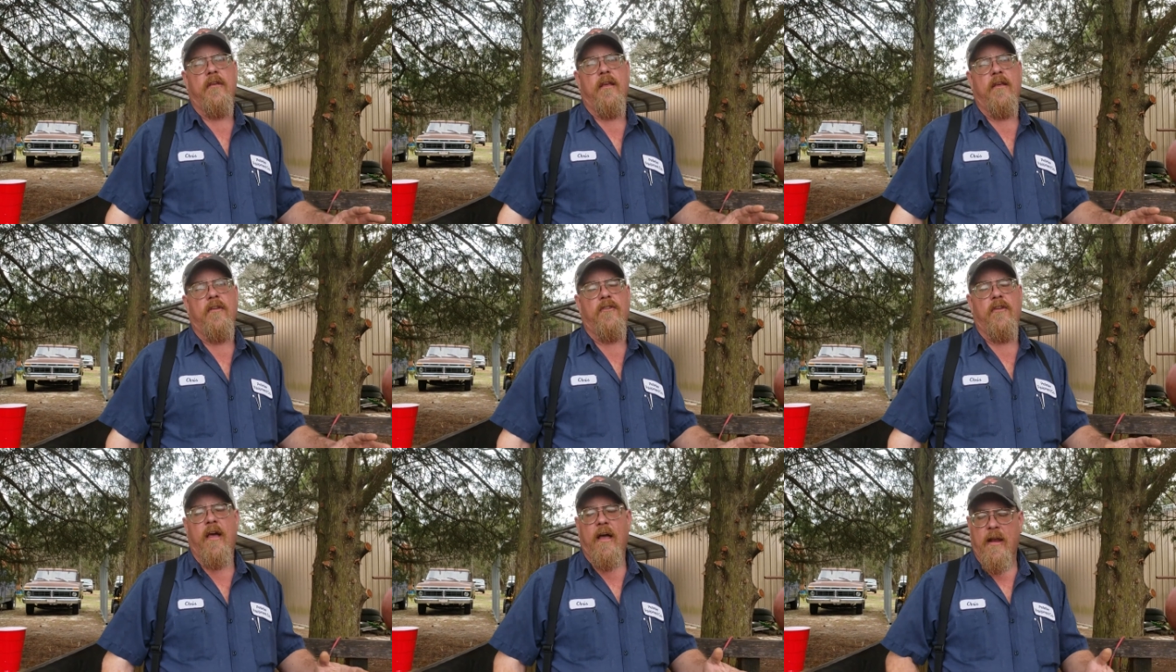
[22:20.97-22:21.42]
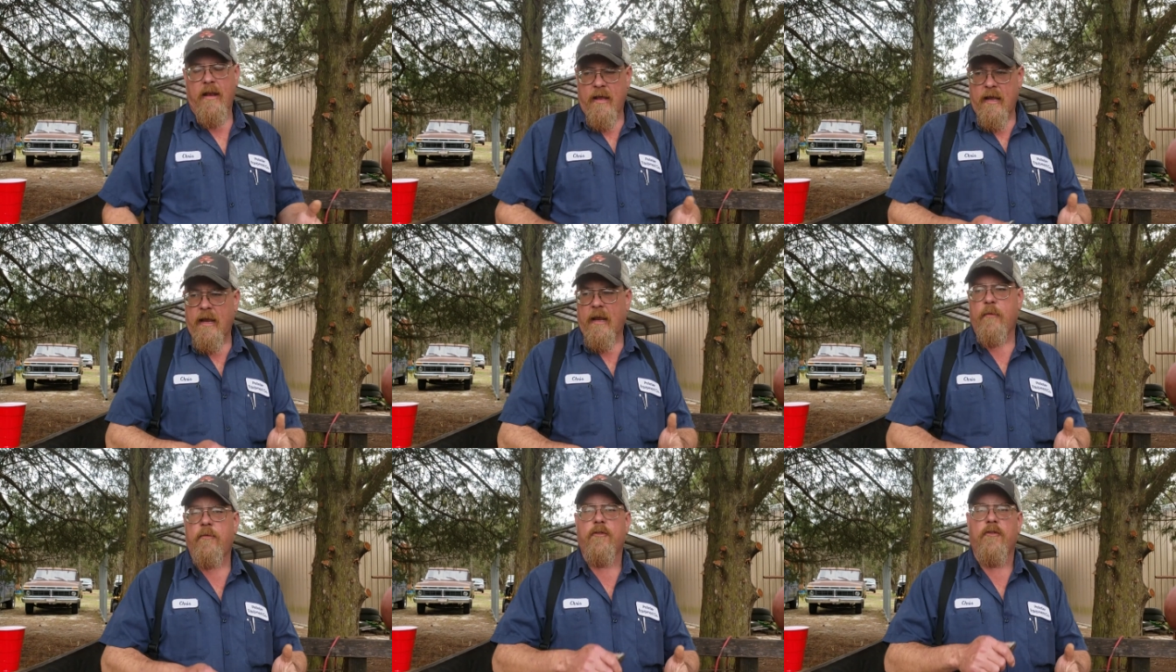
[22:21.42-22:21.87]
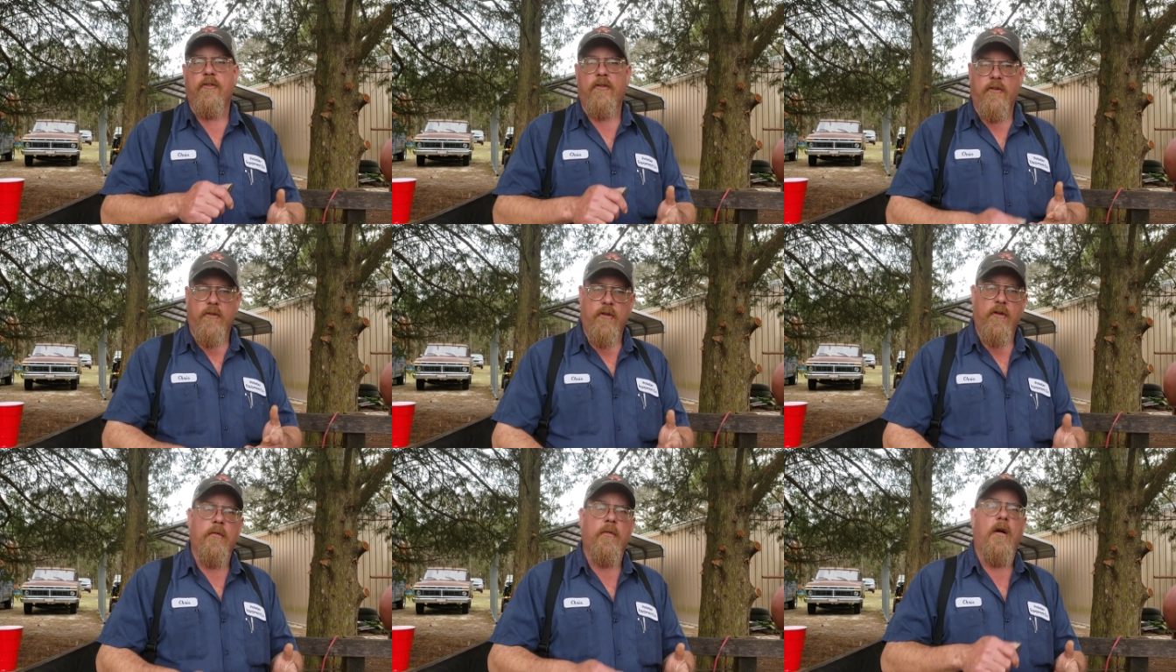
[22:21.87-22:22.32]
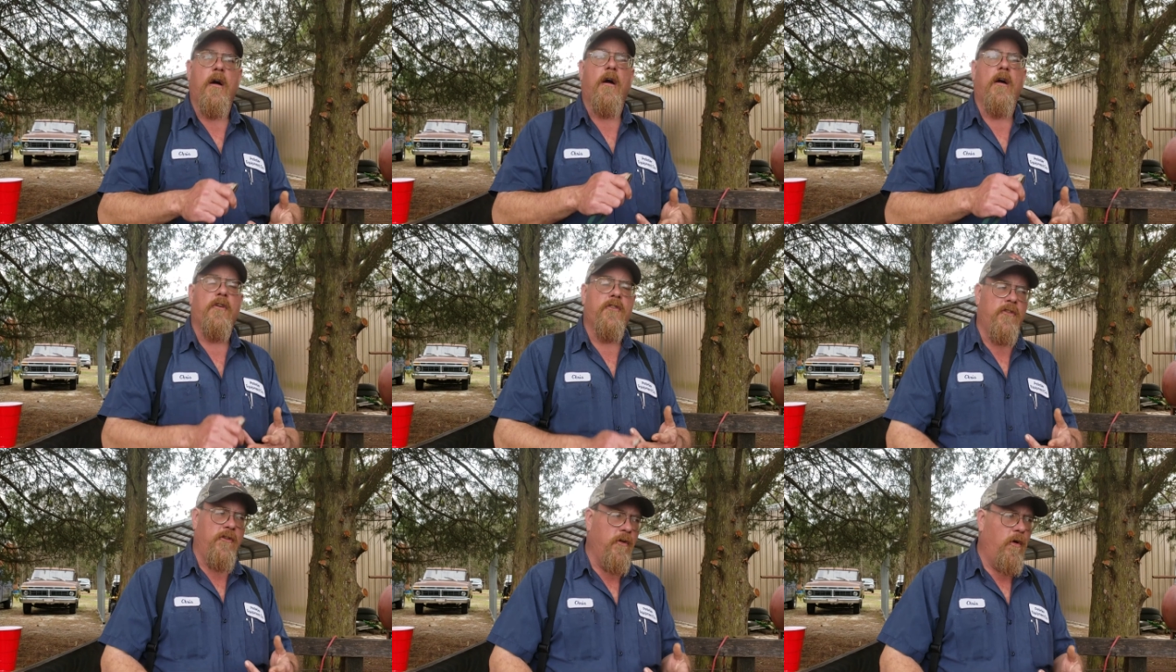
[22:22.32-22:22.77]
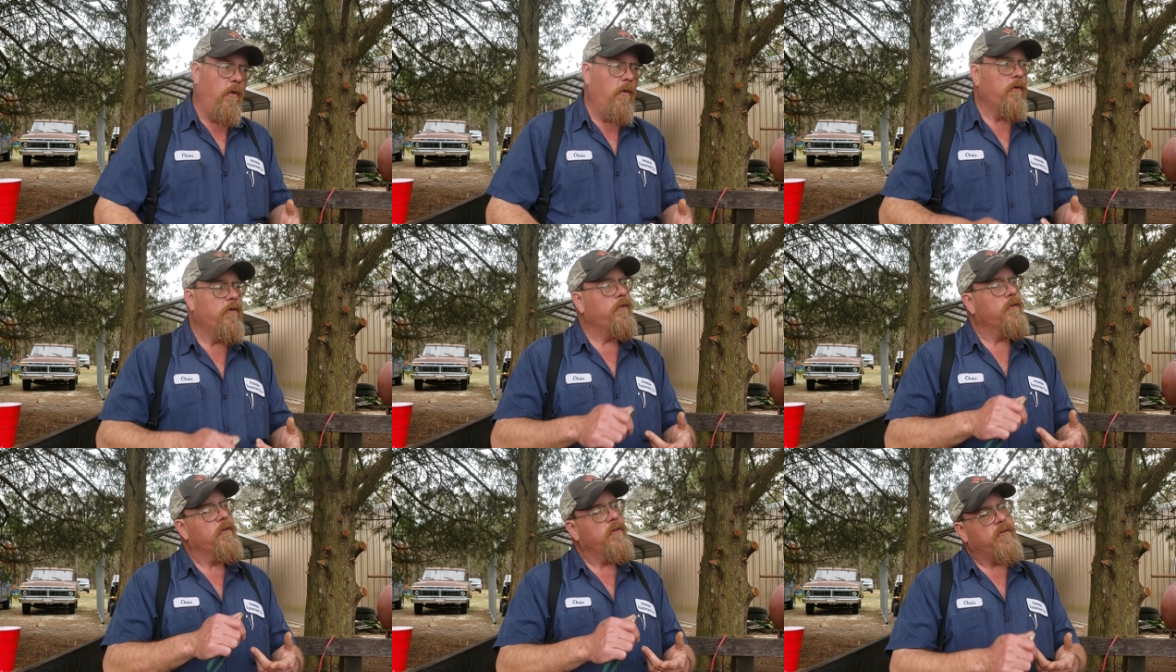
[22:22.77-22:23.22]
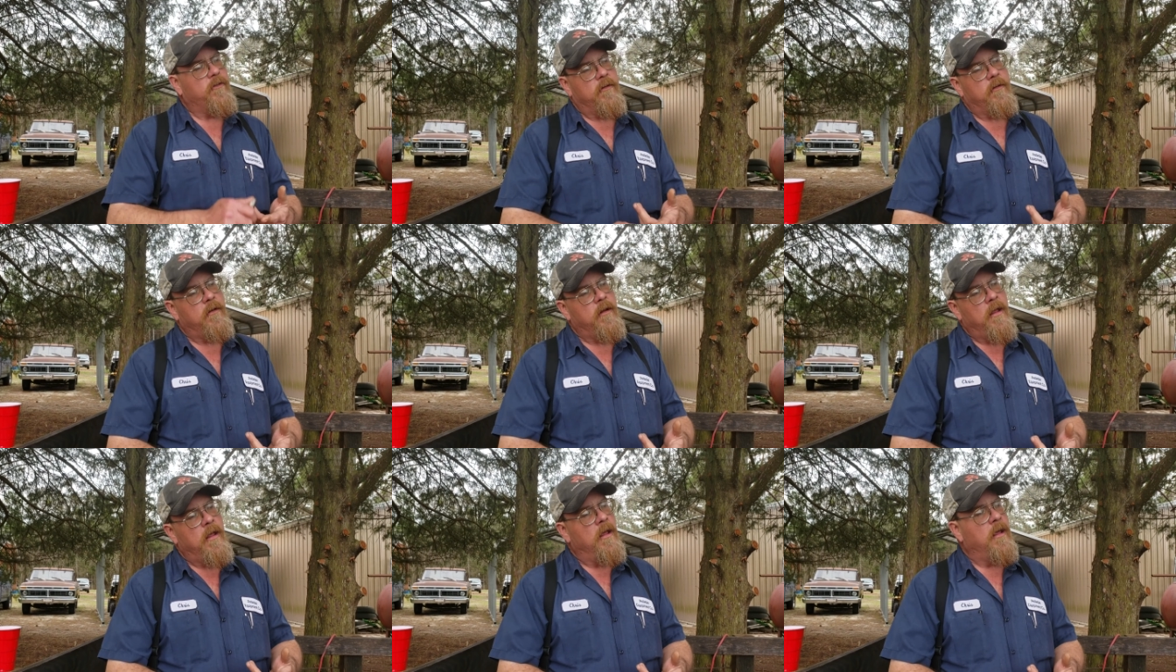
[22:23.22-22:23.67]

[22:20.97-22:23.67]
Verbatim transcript: as like the Hampshires and Durocs and Yorkshires and